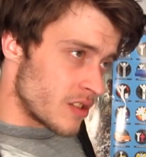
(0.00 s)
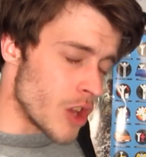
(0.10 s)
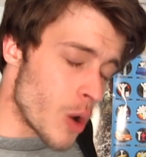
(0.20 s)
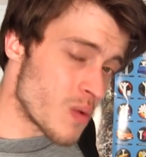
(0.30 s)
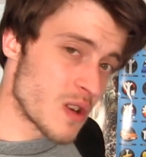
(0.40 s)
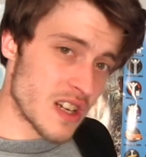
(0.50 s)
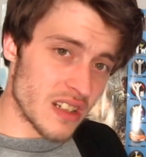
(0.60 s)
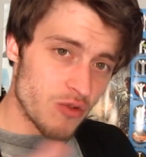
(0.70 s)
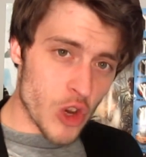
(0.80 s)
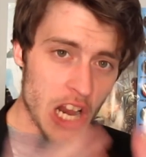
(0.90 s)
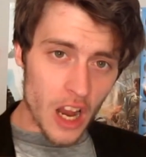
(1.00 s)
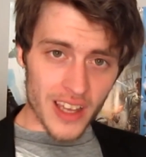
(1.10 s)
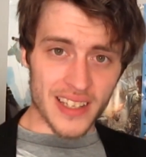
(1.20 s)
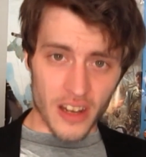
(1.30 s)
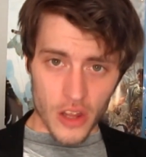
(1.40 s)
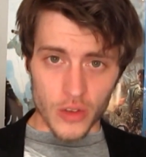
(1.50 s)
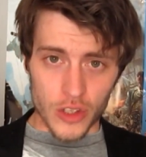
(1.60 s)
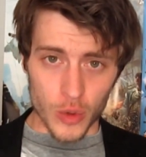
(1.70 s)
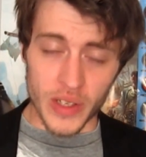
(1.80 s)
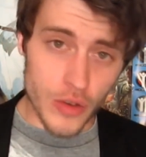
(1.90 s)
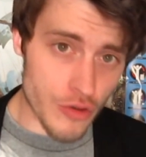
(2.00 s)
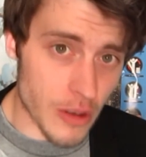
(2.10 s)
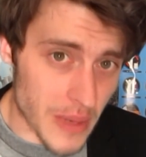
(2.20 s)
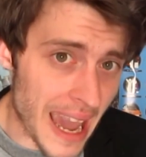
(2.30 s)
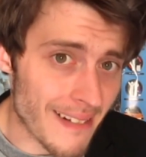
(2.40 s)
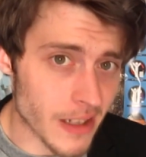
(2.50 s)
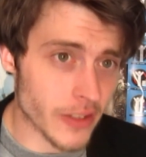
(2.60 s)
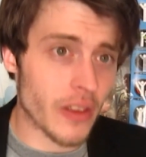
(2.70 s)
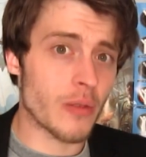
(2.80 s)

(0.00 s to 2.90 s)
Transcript: No one really likes any of those two extreme characters.